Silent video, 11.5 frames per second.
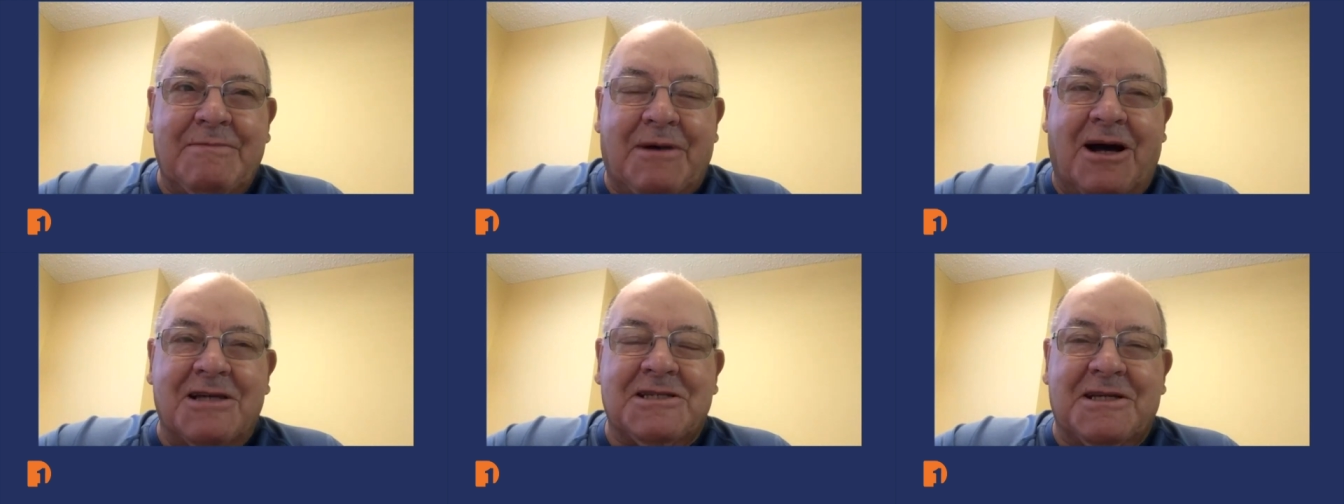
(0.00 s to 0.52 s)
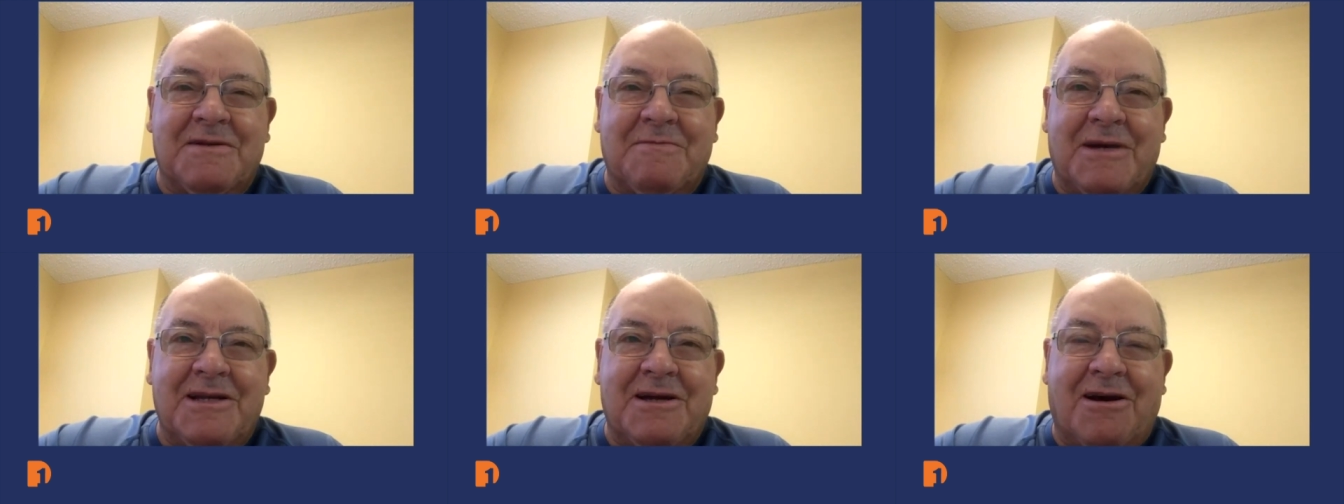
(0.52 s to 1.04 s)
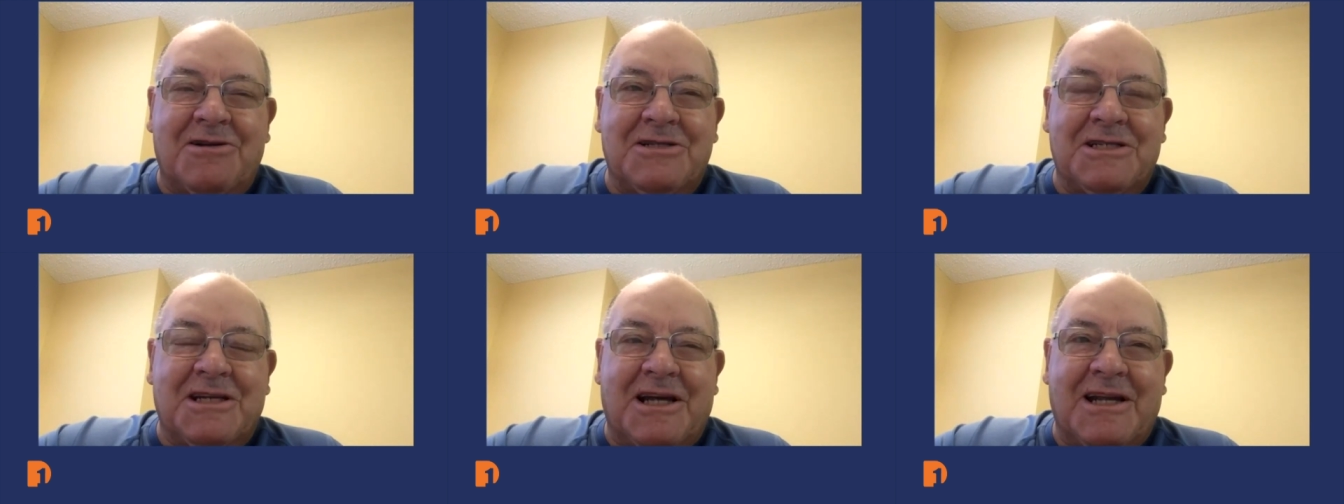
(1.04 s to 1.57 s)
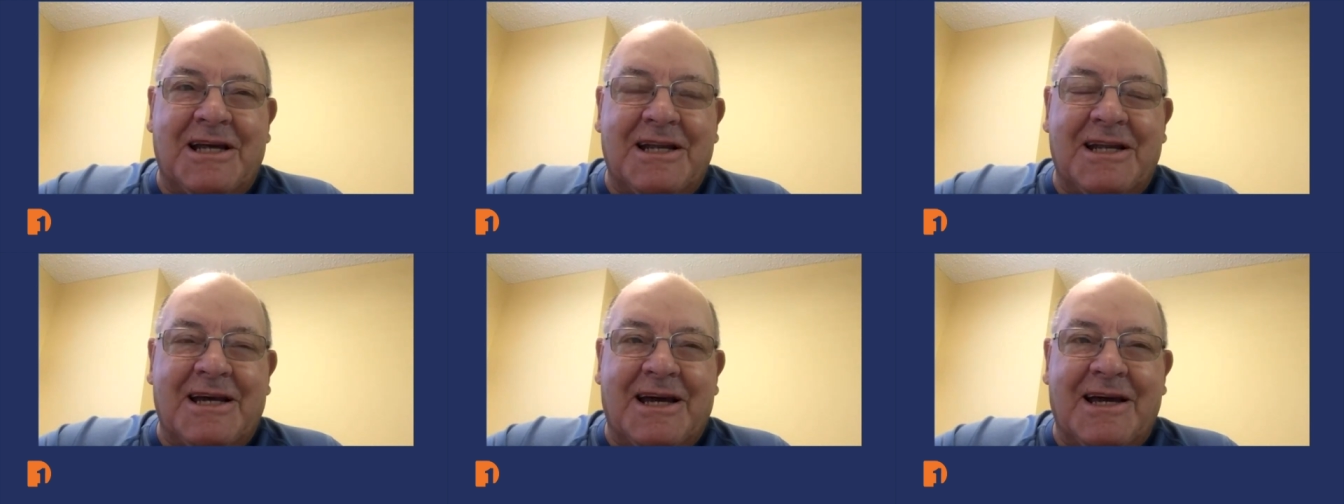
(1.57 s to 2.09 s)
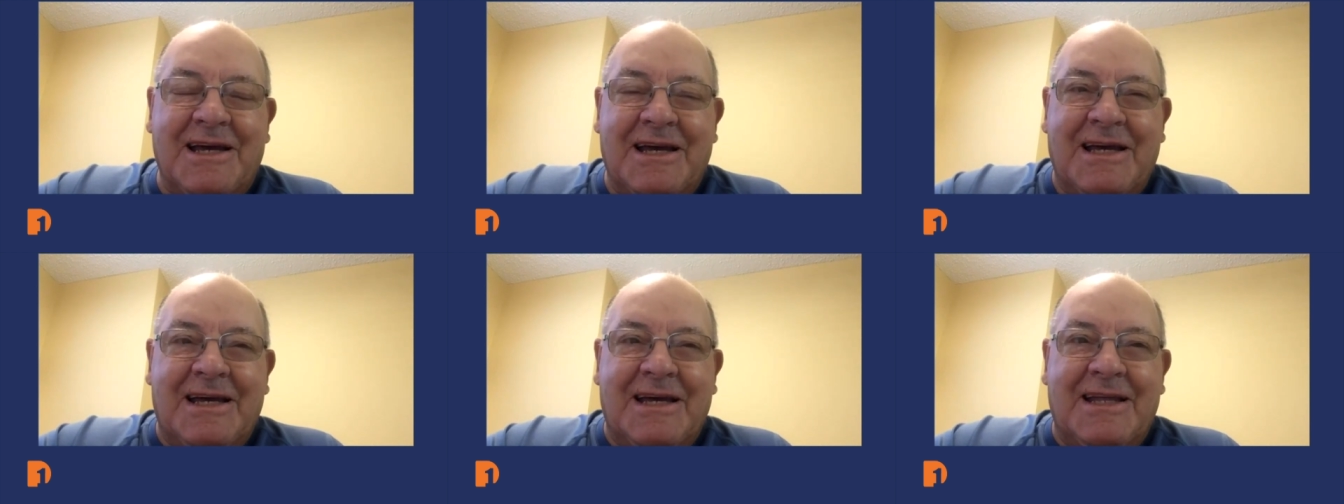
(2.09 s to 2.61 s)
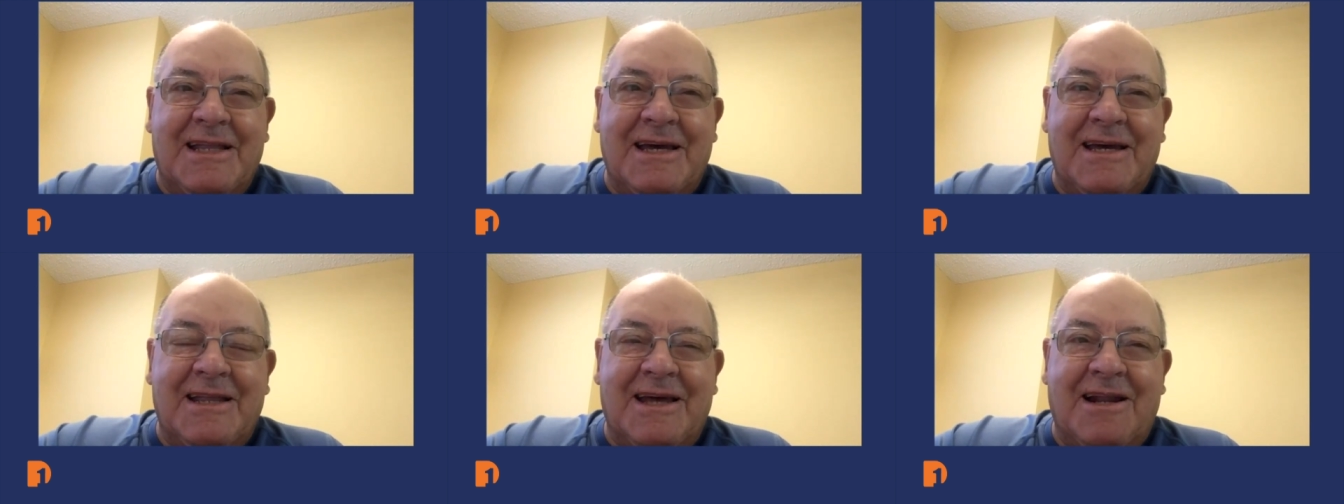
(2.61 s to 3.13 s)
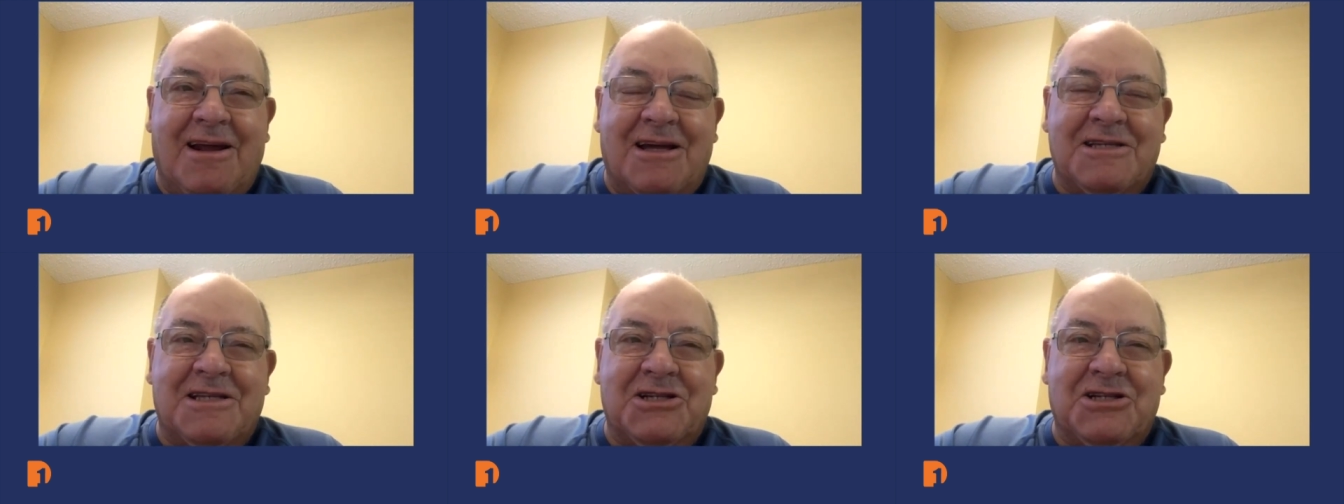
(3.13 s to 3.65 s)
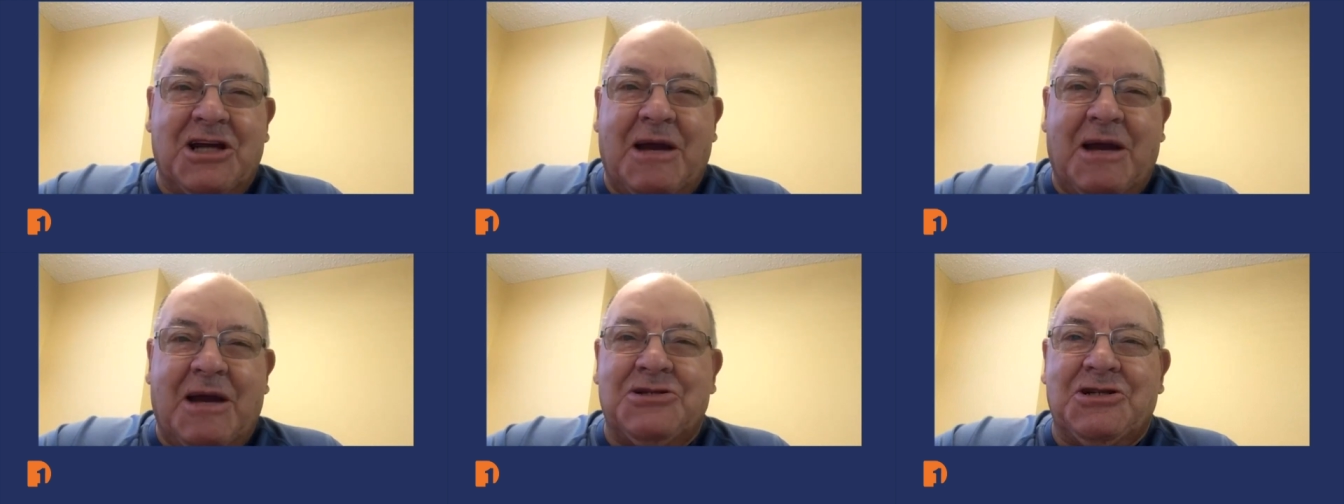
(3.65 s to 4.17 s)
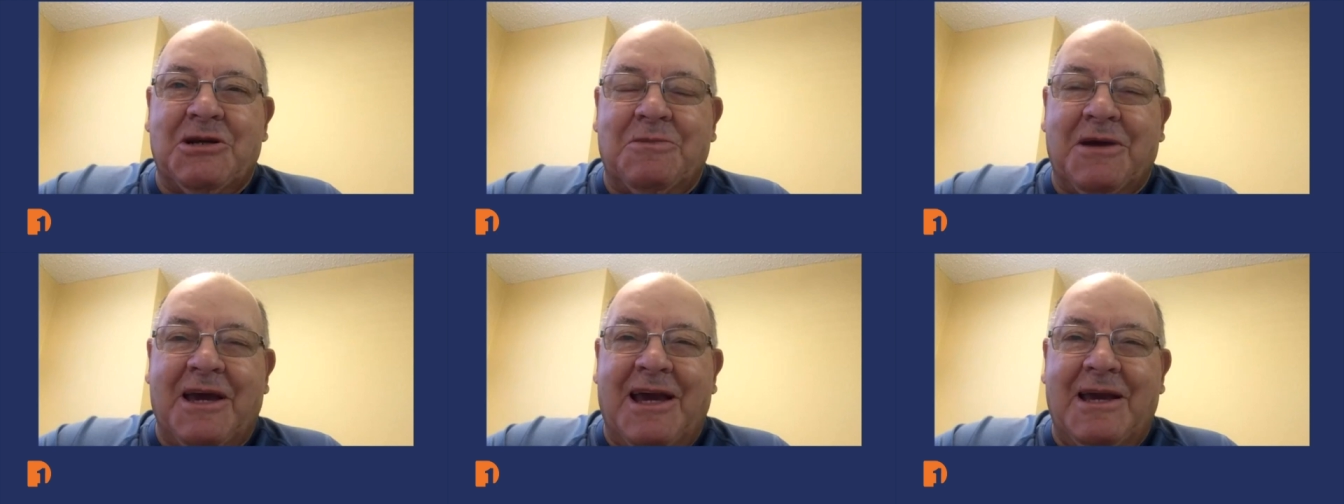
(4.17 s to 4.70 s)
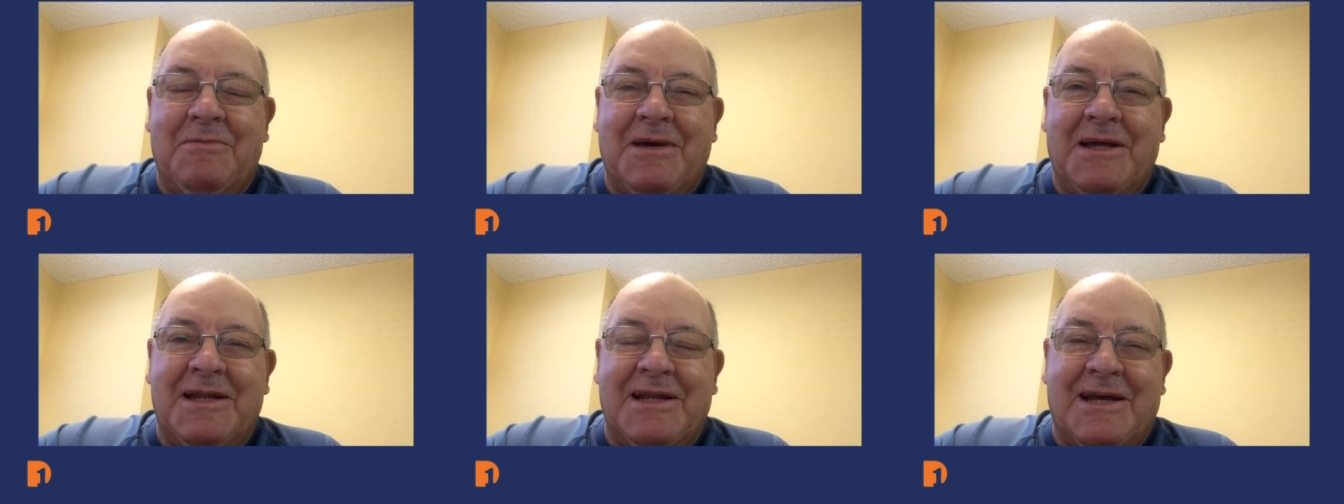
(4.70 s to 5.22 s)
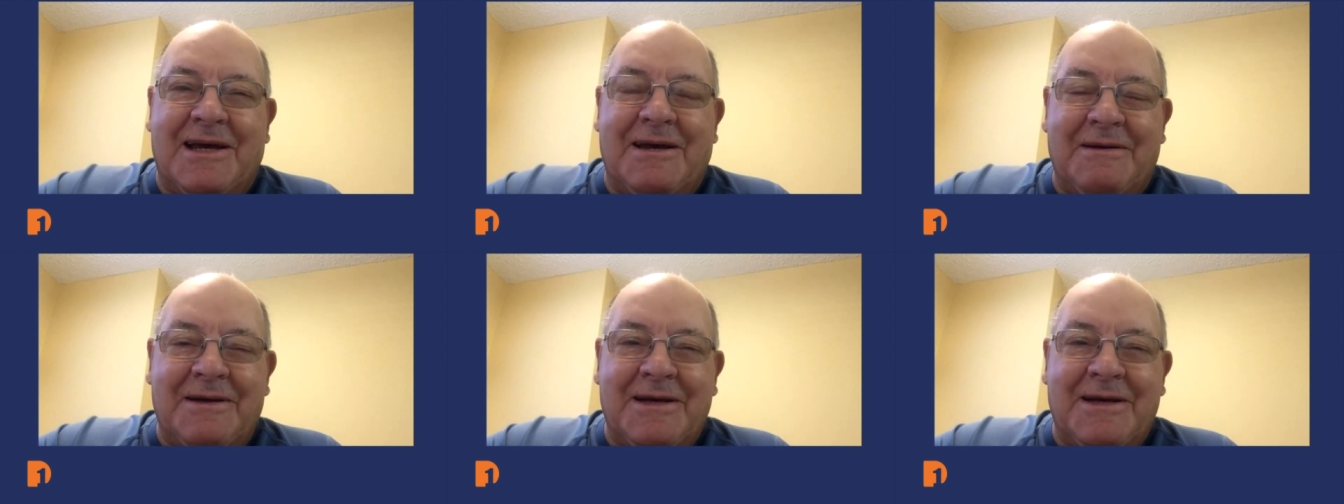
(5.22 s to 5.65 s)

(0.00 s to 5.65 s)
uh, boston my daughter's son and uh, they they lost the championship game and uh,